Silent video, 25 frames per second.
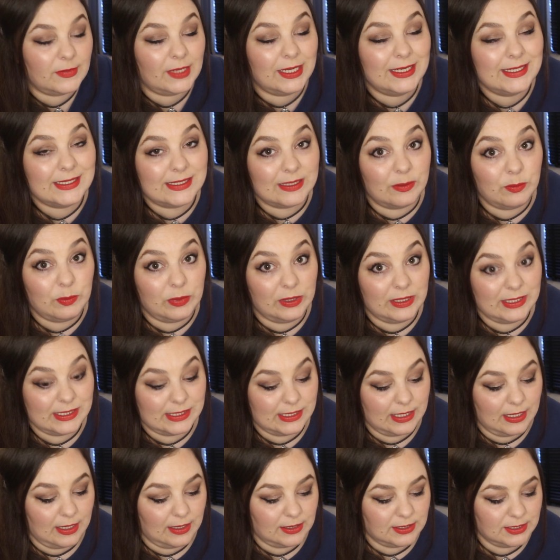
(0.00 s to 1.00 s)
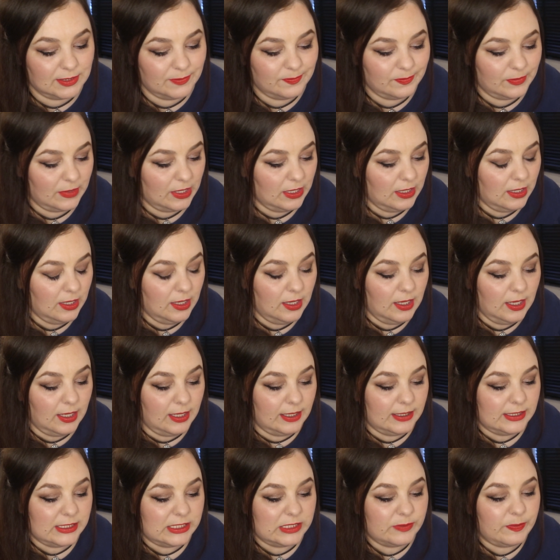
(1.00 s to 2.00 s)
Simple as that.
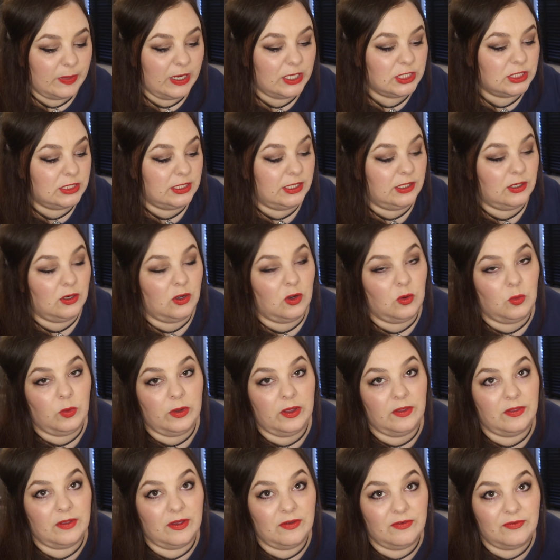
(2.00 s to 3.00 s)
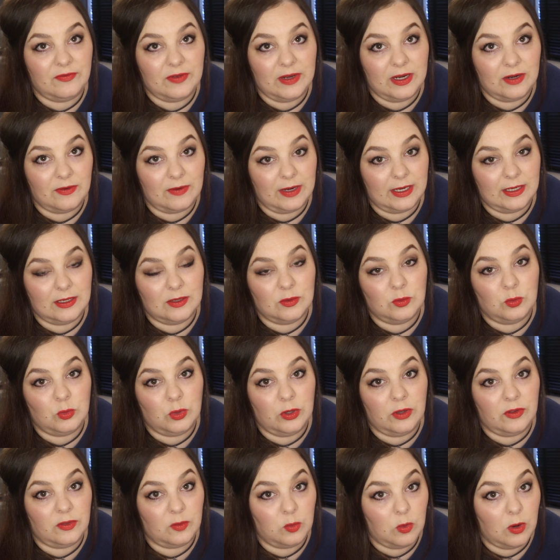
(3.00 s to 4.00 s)
Especially not with a filler item
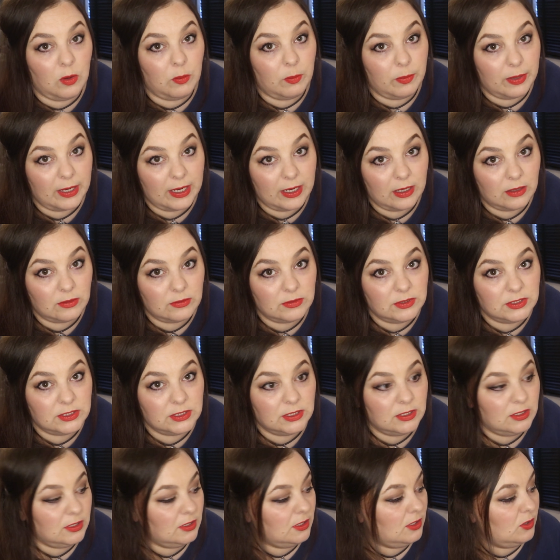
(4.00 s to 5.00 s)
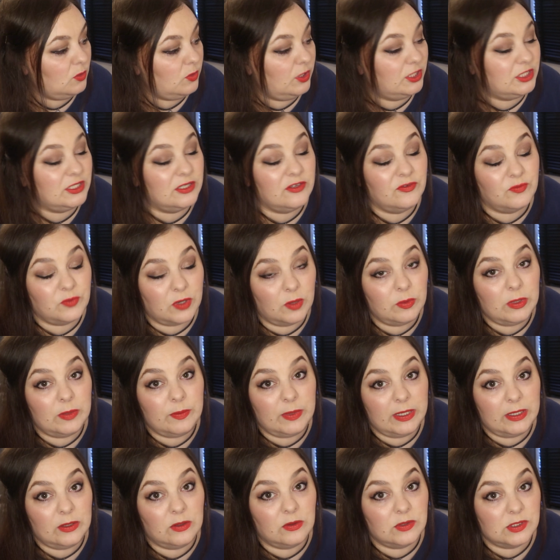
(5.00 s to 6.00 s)
worth £1, which they've probably
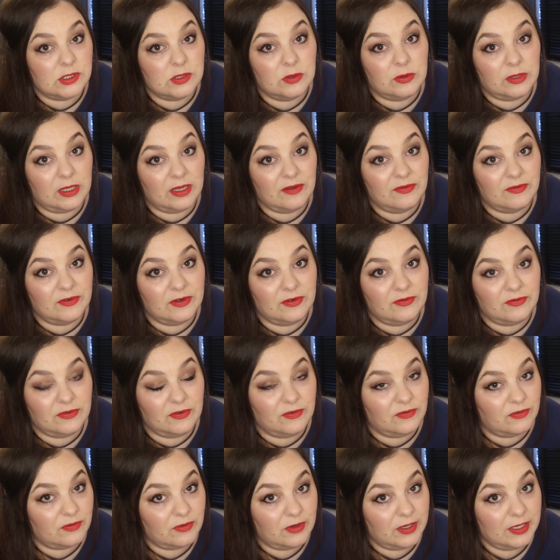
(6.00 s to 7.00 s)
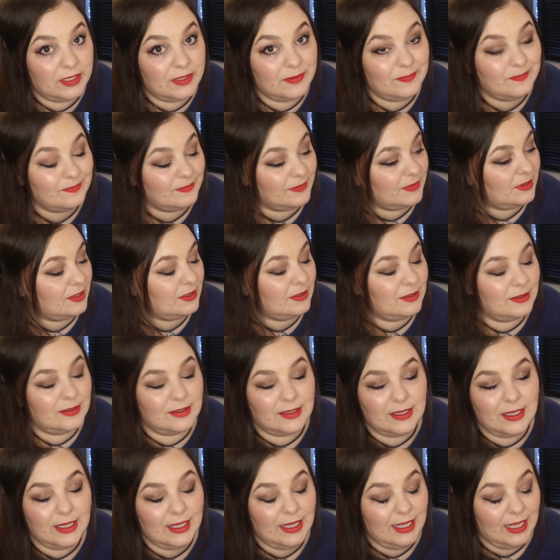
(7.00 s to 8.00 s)
been also gifted for free.
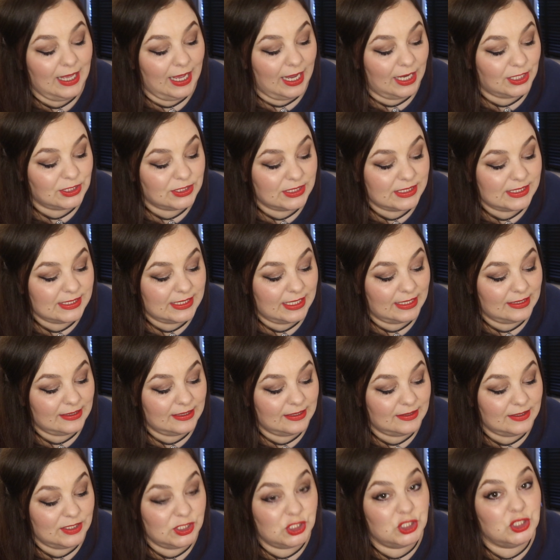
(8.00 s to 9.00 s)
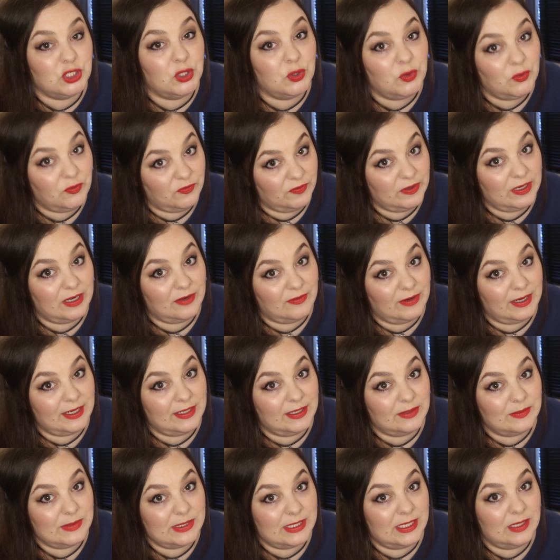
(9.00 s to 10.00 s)
I just think that there's 2 filler
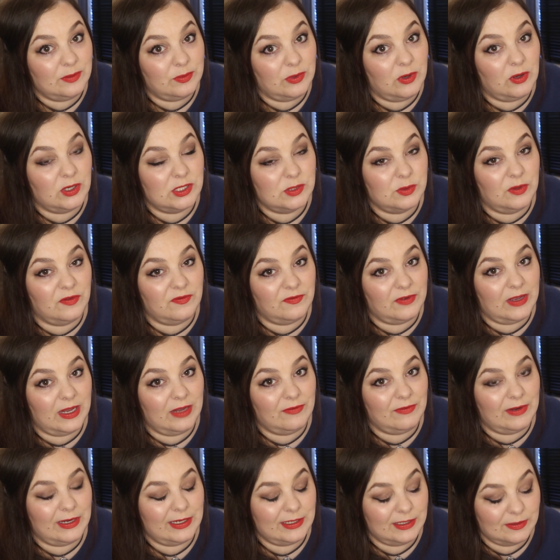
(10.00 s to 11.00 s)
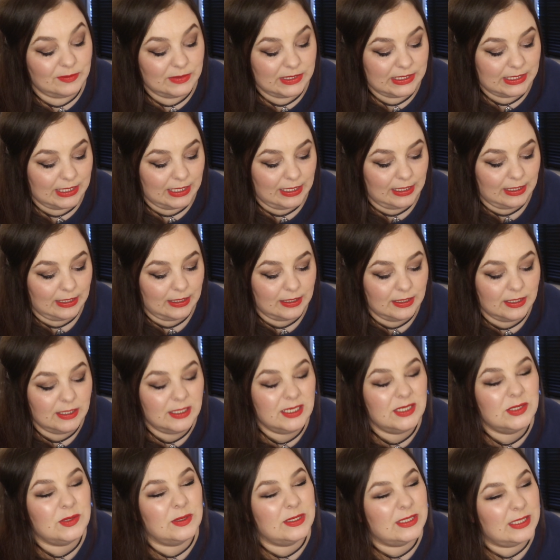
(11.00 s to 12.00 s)
items in a box with 5 items there,
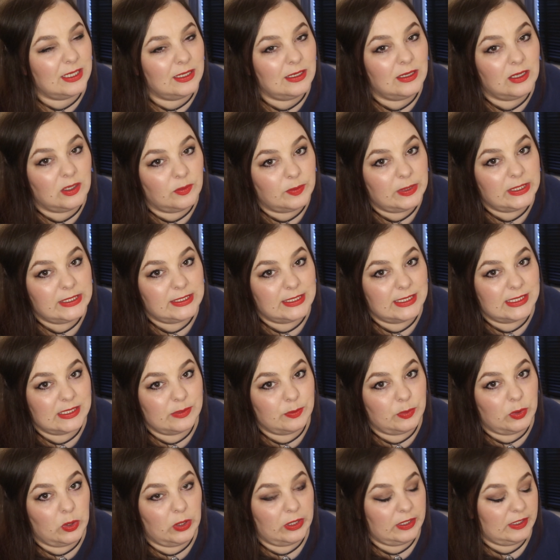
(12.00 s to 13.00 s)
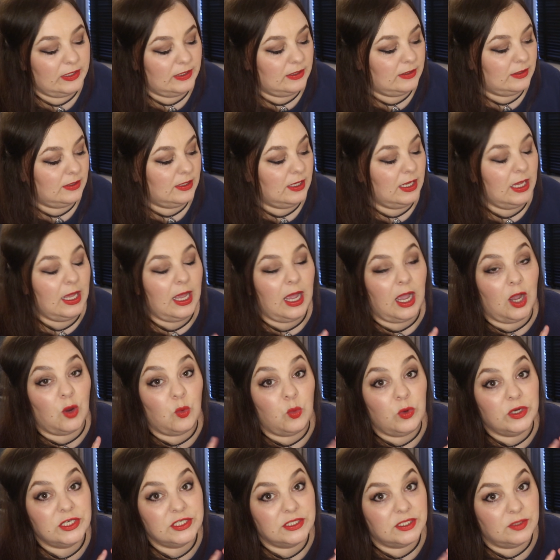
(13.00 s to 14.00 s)
so it's a little bit disappointing. I
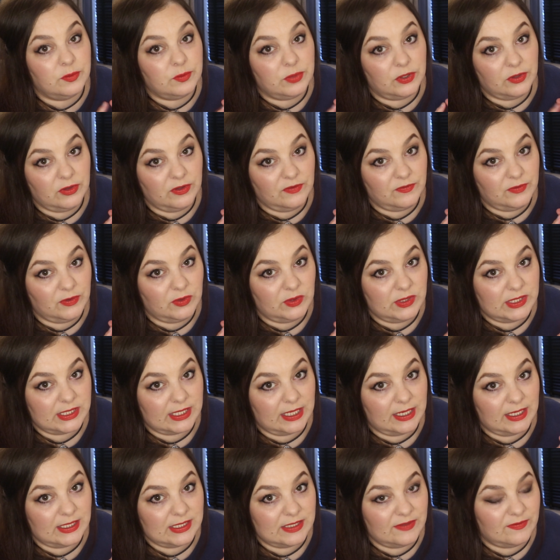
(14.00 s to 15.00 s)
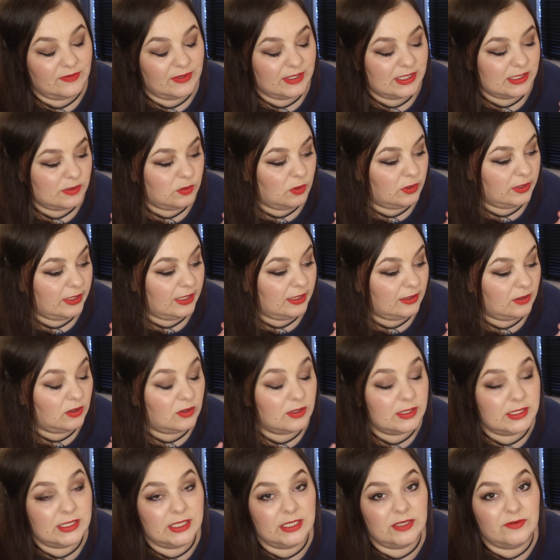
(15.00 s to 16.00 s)
wish they'd put the full size of this one in,
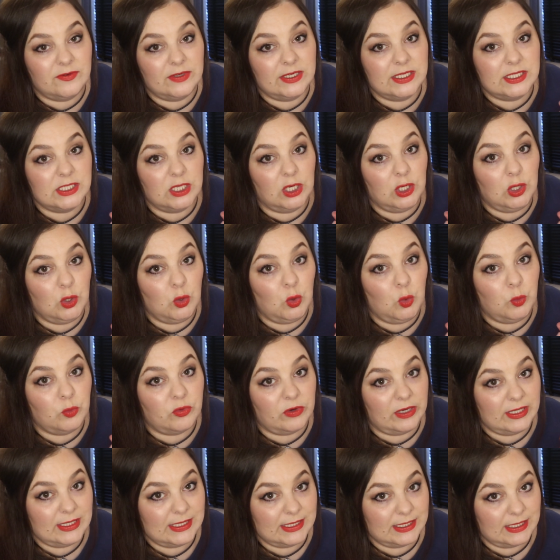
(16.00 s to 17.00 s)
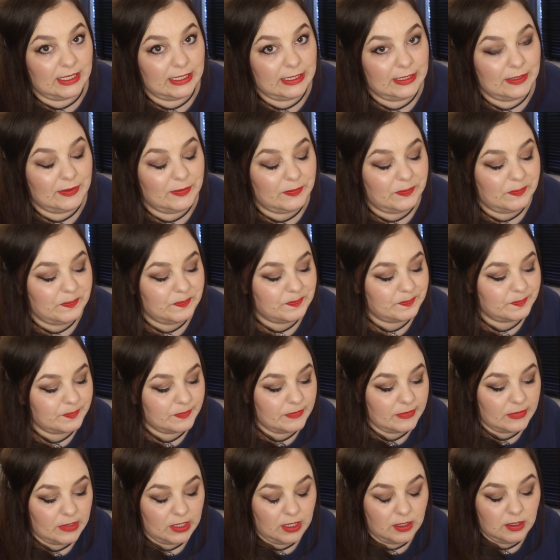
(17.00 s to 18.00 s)
considering it's a low priced item.
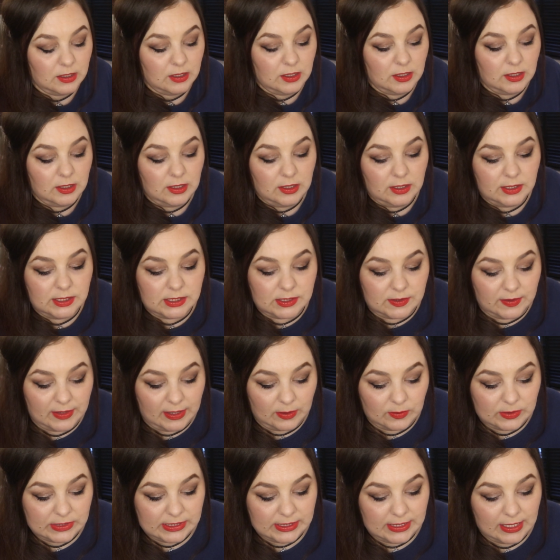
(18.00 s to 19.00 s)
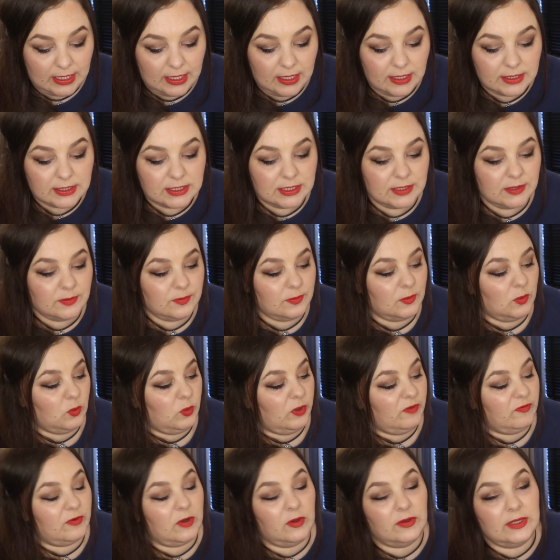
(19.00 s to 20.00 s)
So that was that.
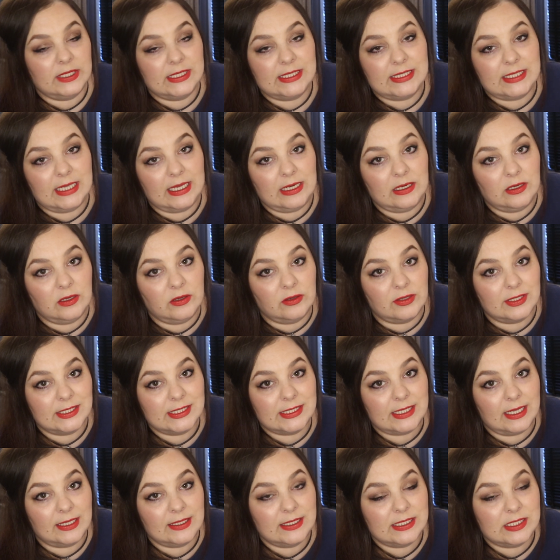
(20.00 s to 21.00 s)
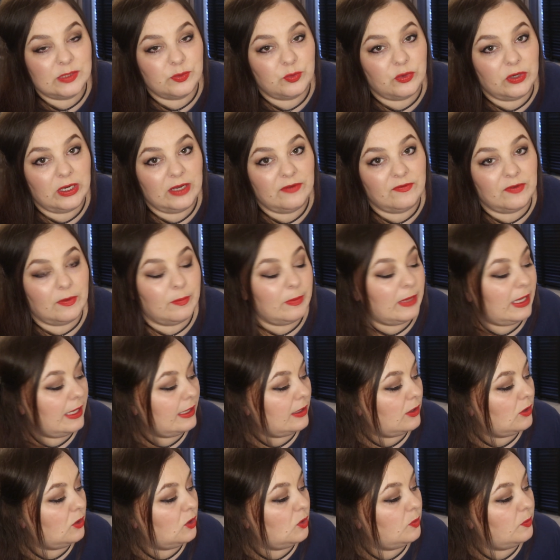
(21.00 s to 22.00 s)
We've got the Saint Luke setting spray for
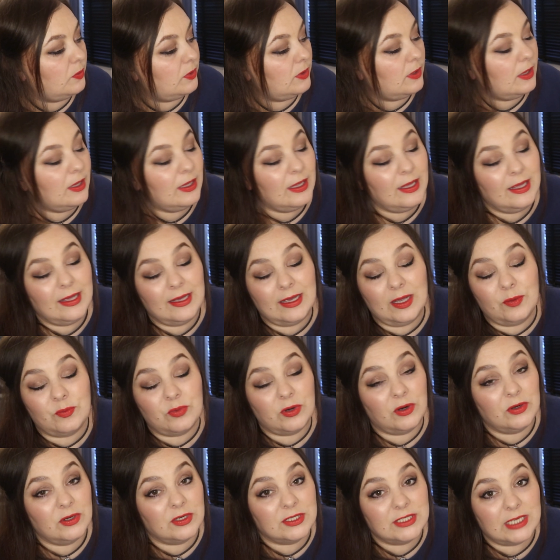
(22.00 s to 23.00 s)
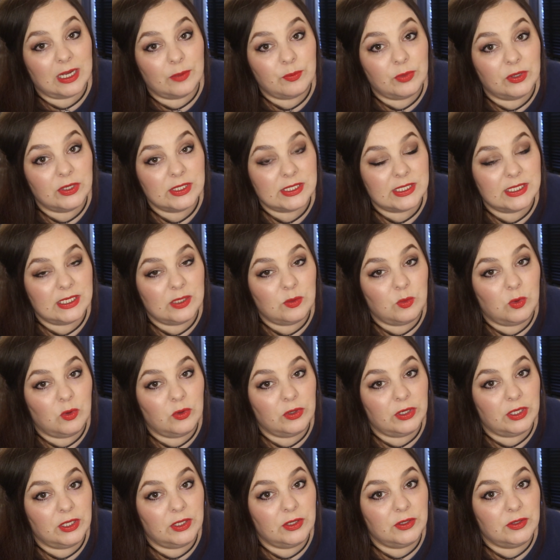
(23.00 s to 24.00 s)
makeup, a product I personally
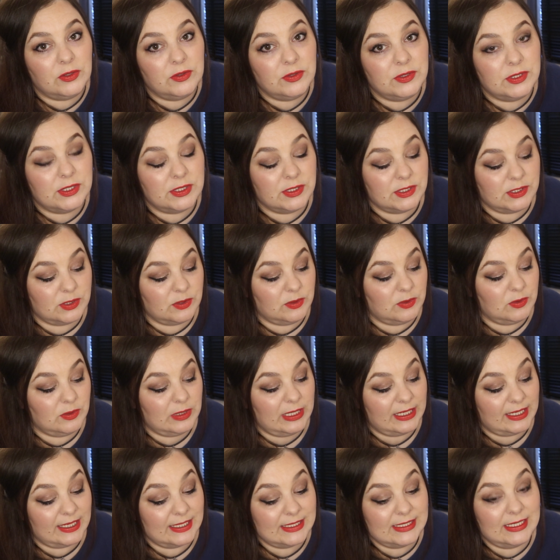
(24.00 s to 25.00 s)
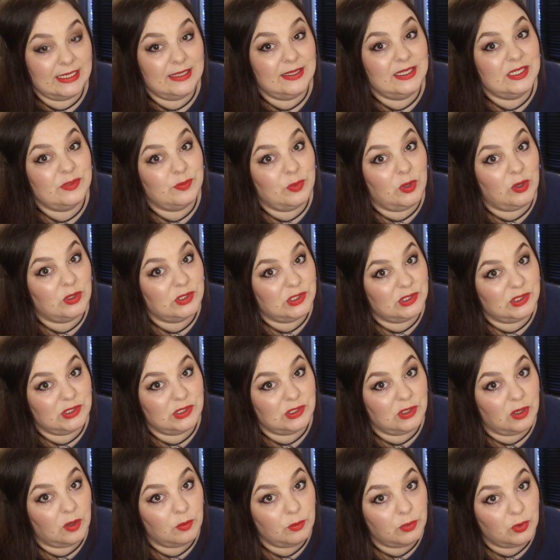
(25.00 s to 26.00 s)
won't use, so like I say, this box does
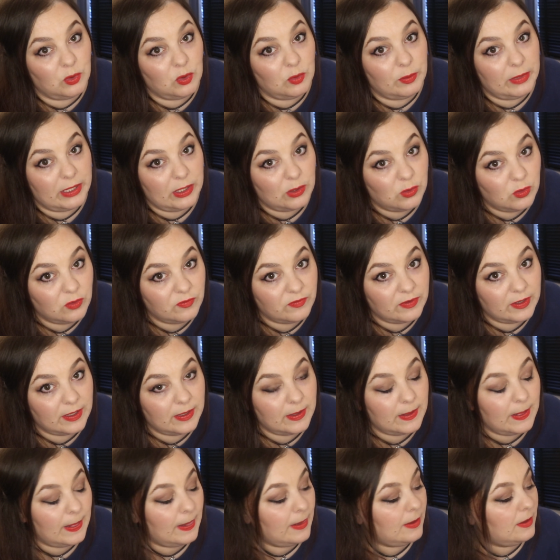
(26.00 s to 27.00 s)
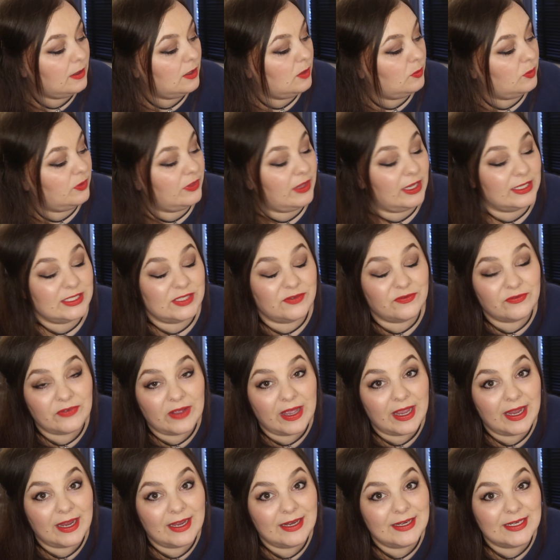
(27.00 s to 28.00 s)
not bowl me over, but that's
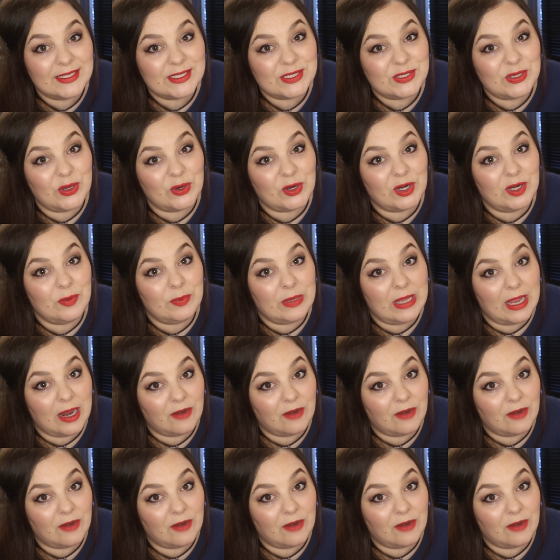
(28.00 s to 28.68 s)
fine. It's not going to be